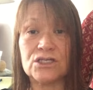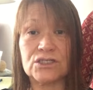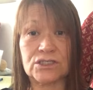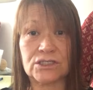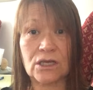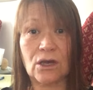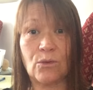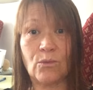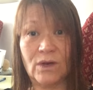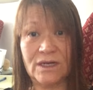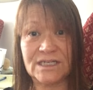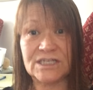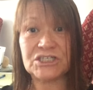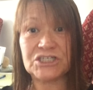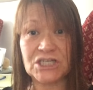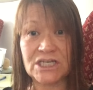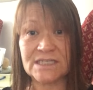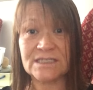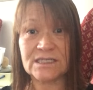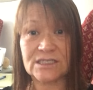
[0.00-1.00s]
So what
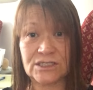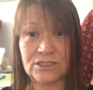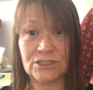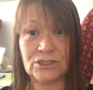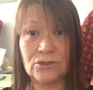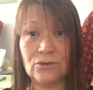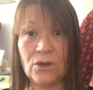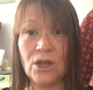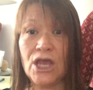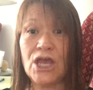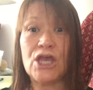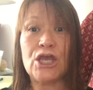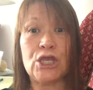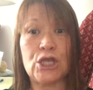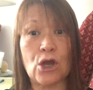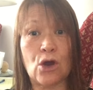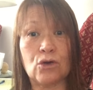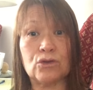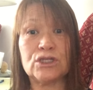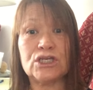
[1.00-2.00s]
did Jesus do?
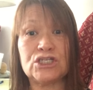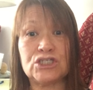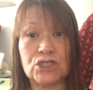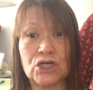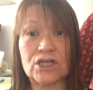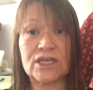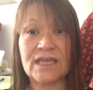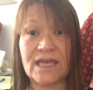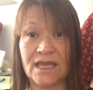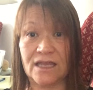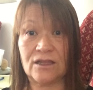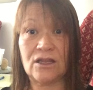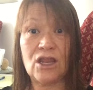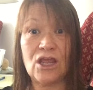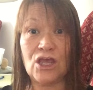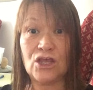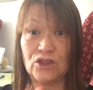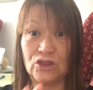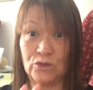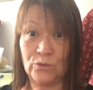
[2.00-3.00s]
He only took in
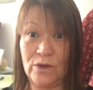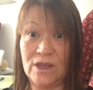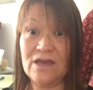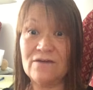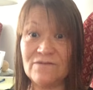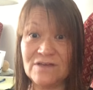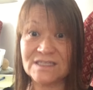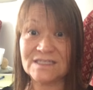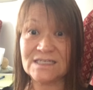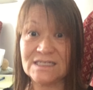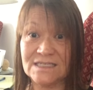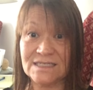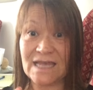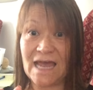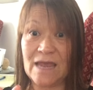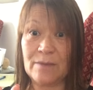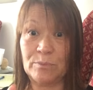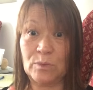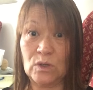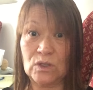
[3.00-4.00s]
three of his
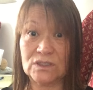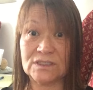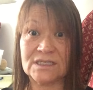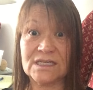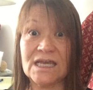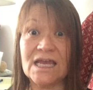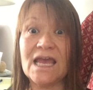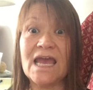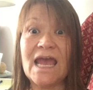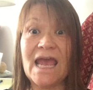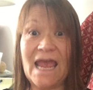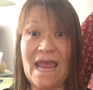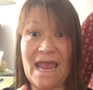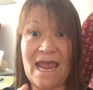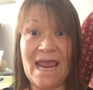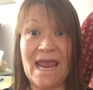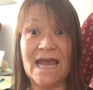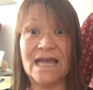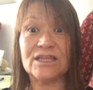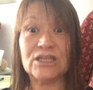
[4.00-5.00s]
disciples
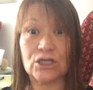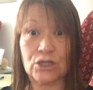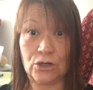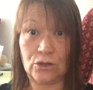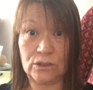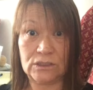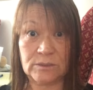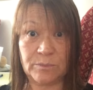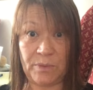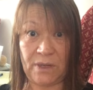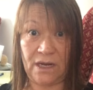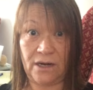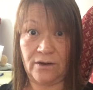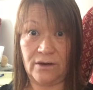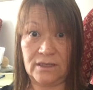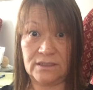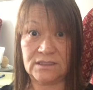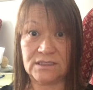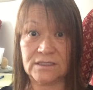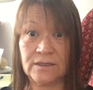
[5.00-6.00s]
and the girl's
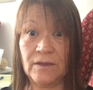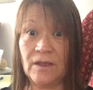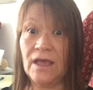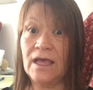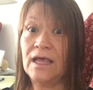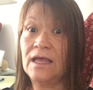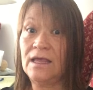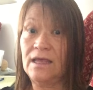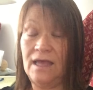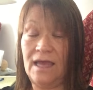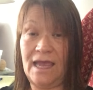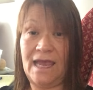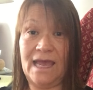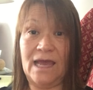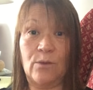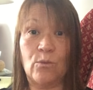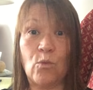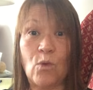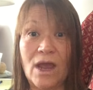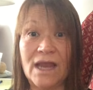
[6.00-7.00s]
parents.
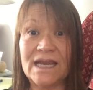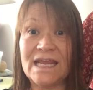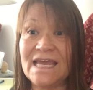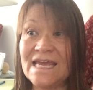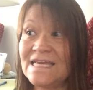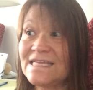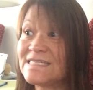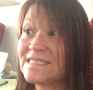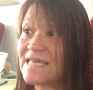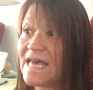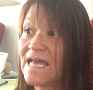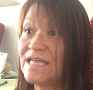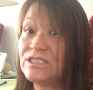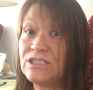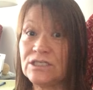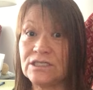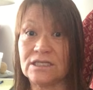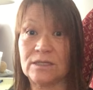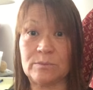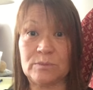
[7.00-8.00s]
And when he
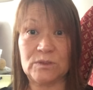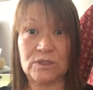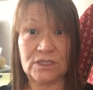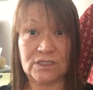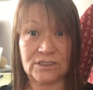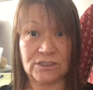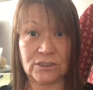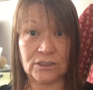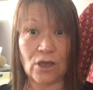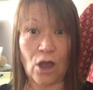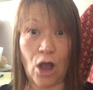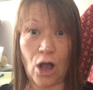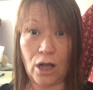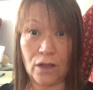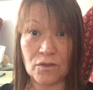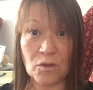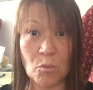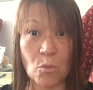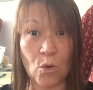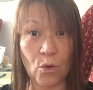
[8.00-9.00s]
said to
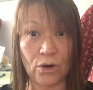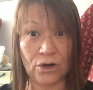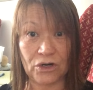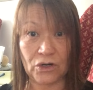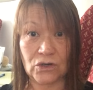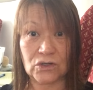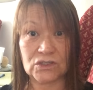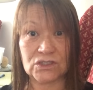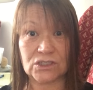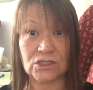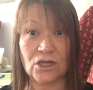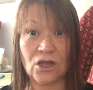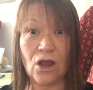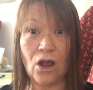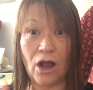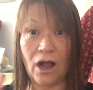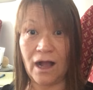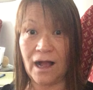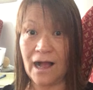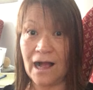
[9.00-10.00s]
all the mourners,
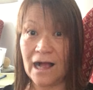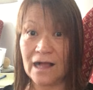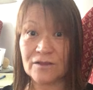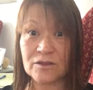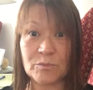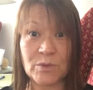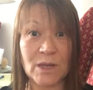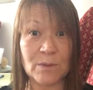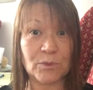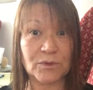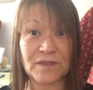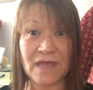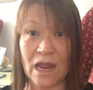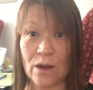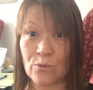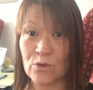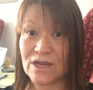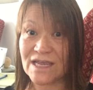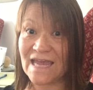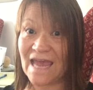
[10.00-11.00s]
all the people
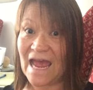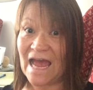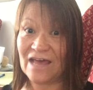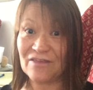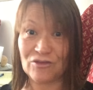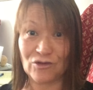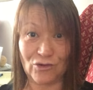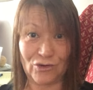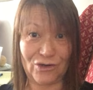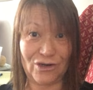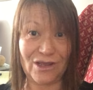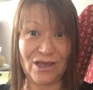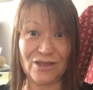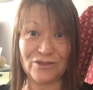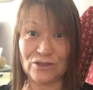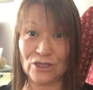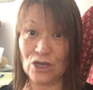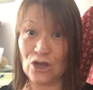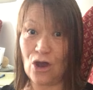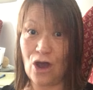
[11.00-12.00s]
that were gathered,
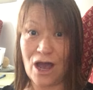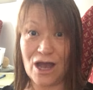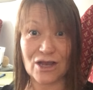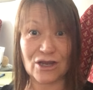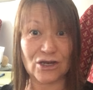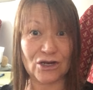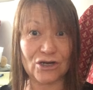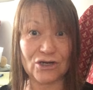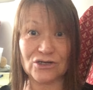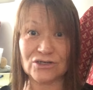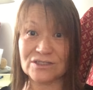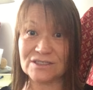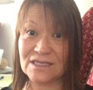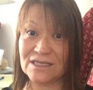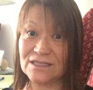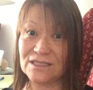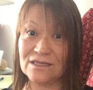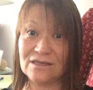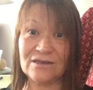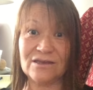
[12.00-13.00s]
the gawkers
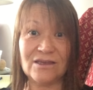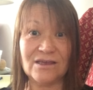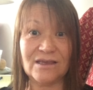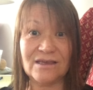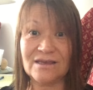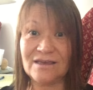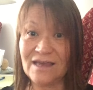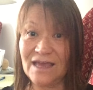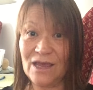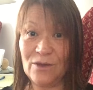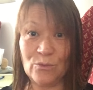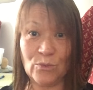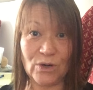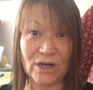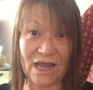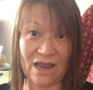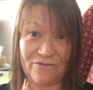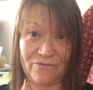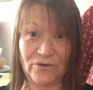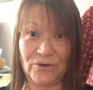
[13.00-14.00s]
and
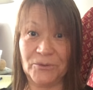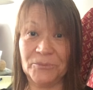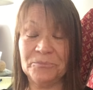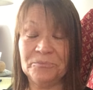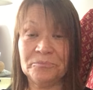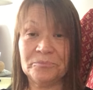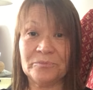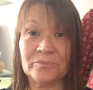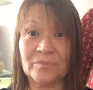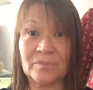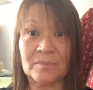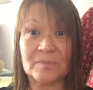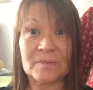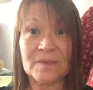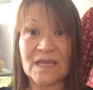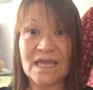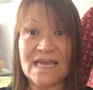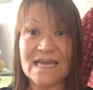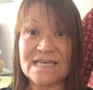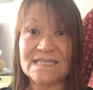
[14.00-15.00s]
whatever,
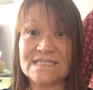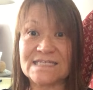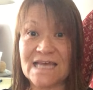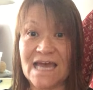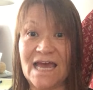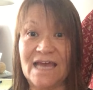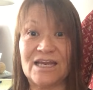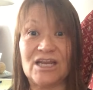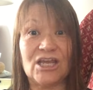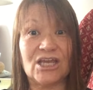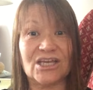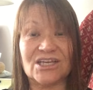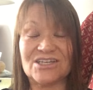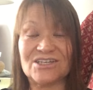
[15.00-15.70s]
he said,